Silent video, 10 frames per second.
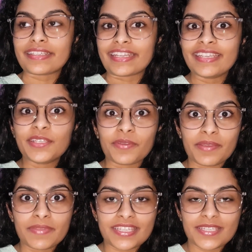read, the way
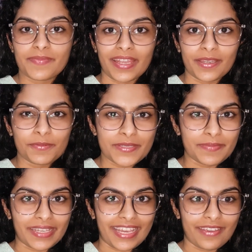Mrs. Bennet was
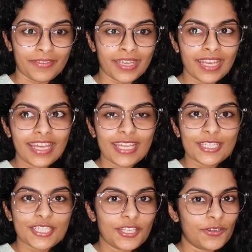behaving.
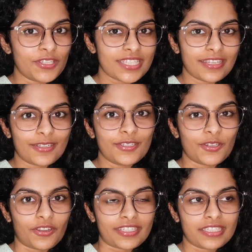She knows that her
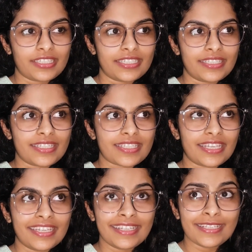daughter is
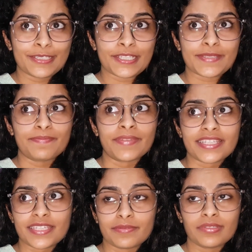ill, she's
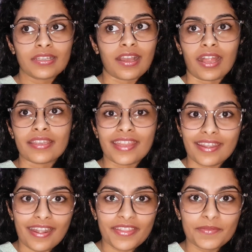miserable, can't get
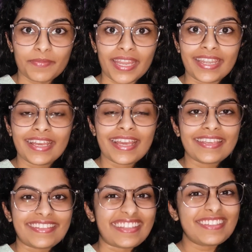out of the bed,
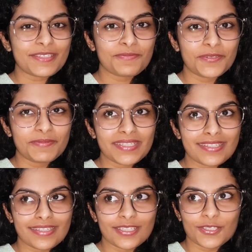yet this woman is
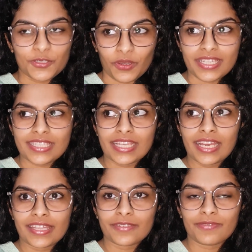rejoicing
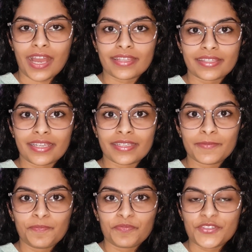at the fact that
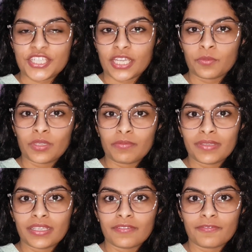Jane will
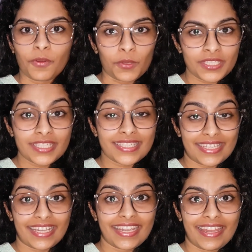be forced to
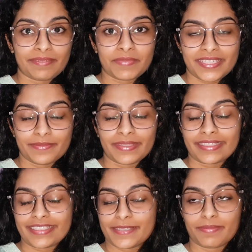stay at Mr.
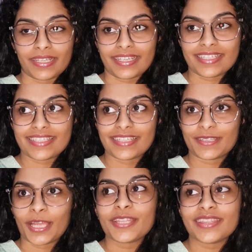Bingley's place.
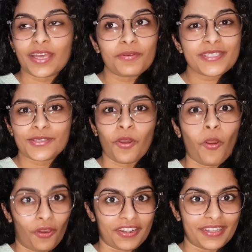That was
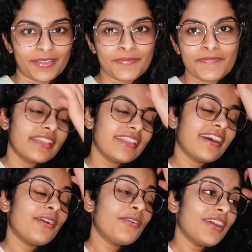horrid.
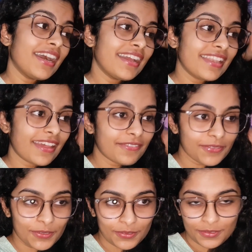Now I'll
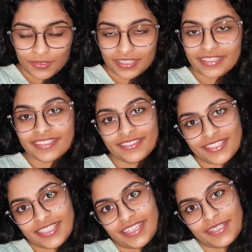have to continue
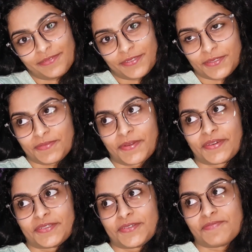studying for
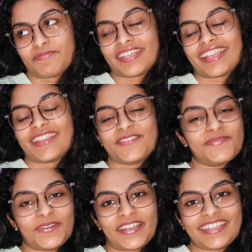tomorrow, but I don't
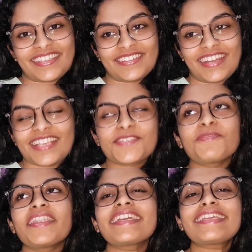want to. I just
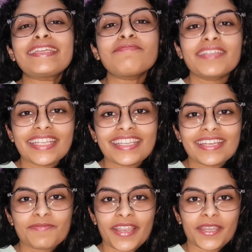want to keep
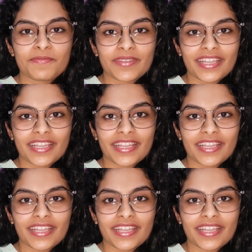reading Pride and